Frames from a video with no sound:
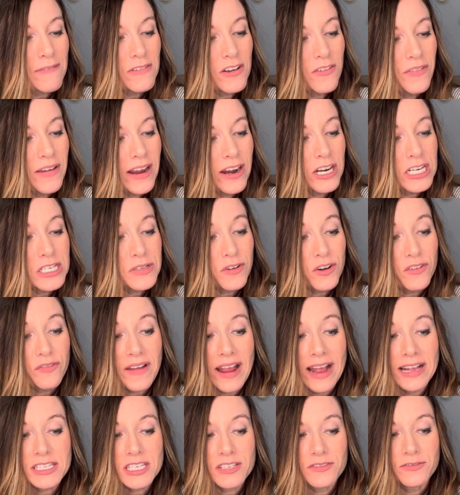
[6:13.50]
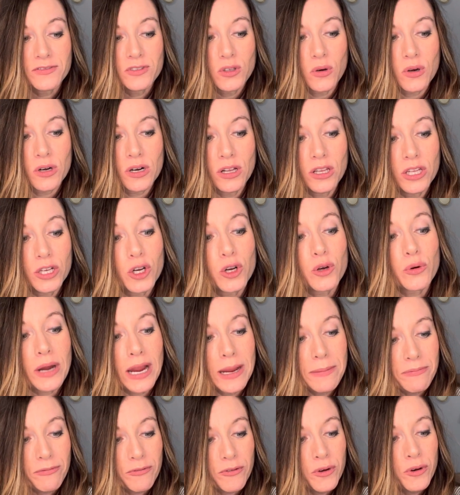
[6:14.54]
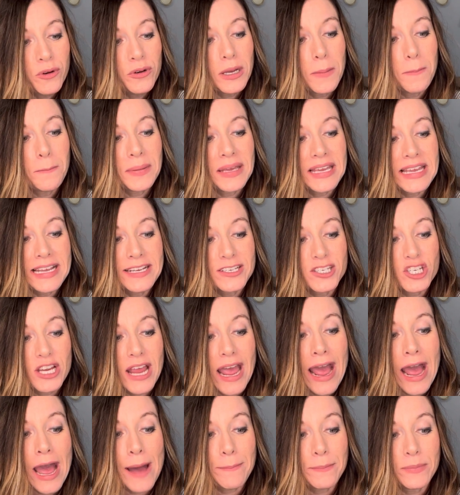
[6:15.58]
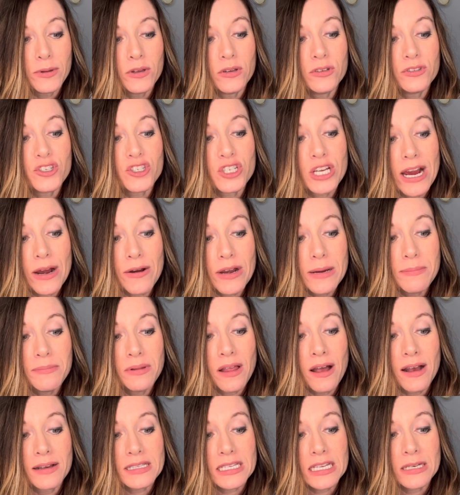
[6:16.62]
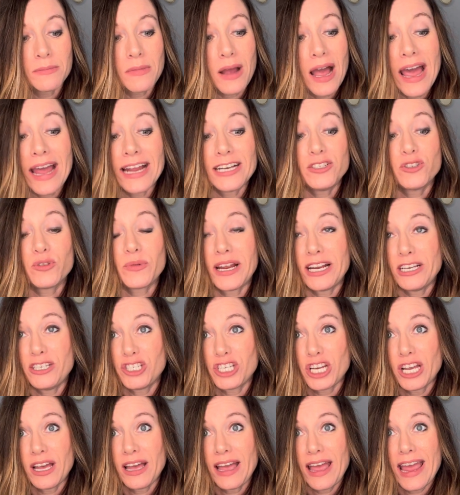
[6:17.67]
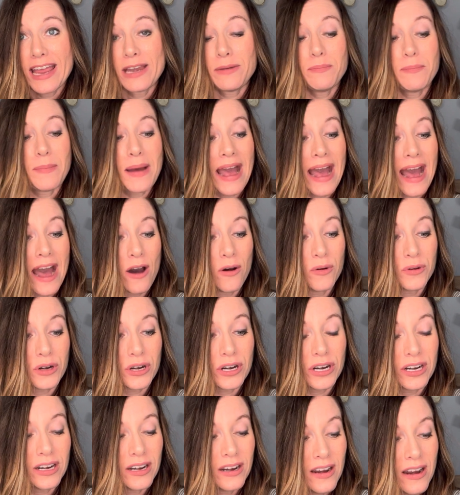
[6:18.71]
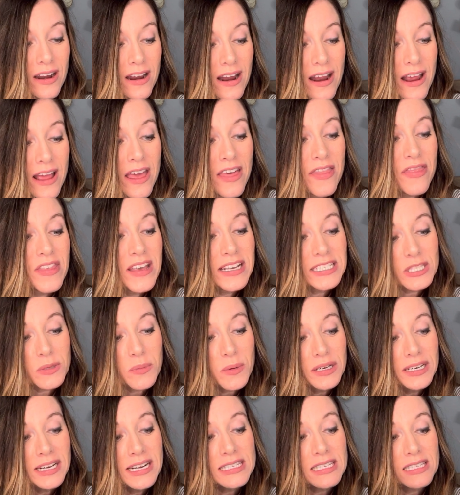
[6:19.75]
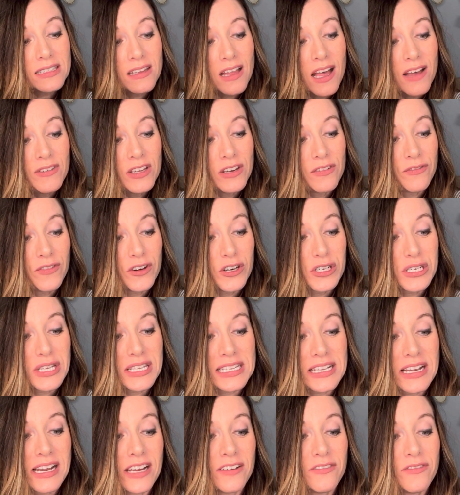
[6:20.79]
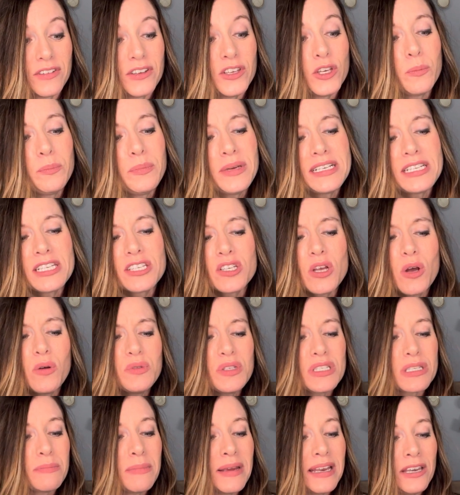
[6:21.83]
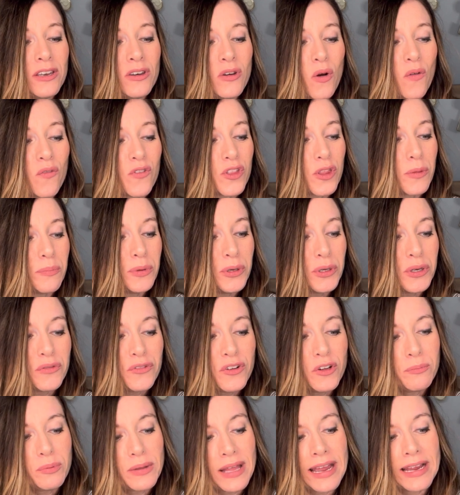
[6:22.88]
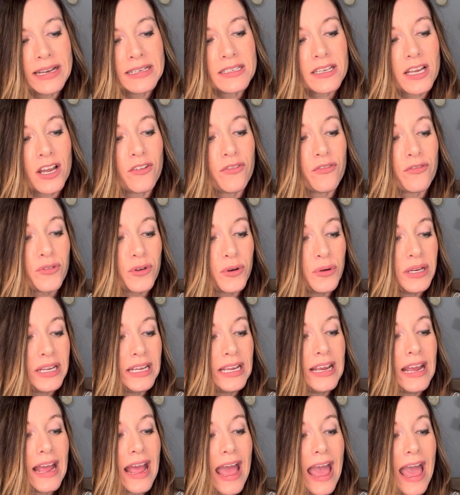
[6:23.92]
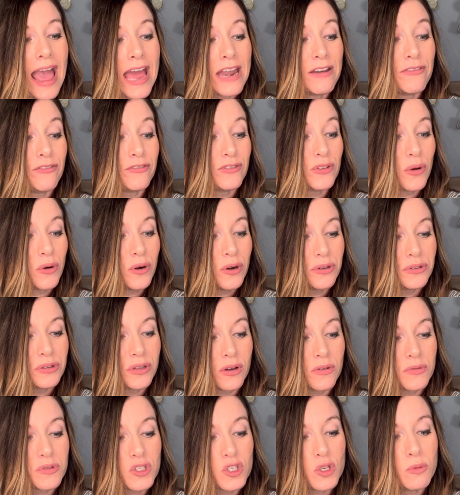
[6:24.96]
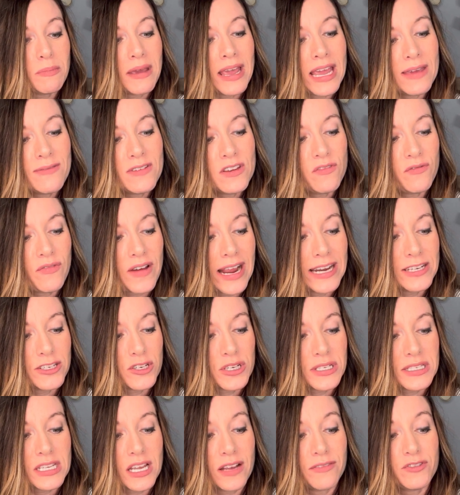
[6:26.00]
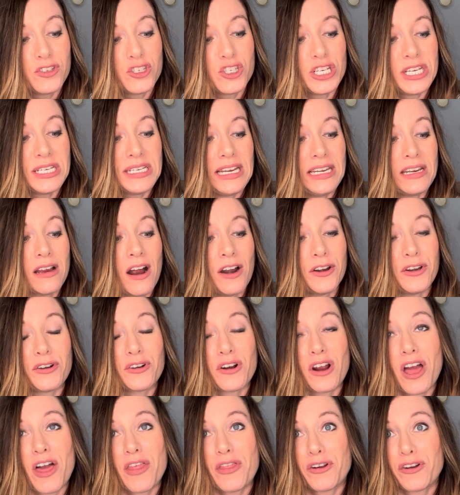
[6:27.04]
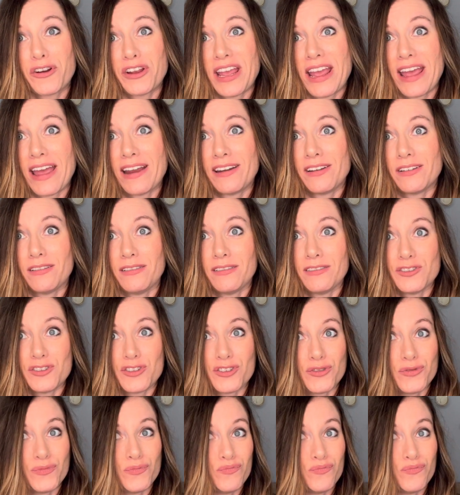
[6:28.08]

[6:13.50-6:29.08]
Affair is for fans of floral, grapefruit, peach, apple, cherry blossom, hydrangea, and powder. This one is love at first sniff. You'll be so smitten over the beautiful blend of fruity and floral notes. You may even find yourself cheating on your other candles.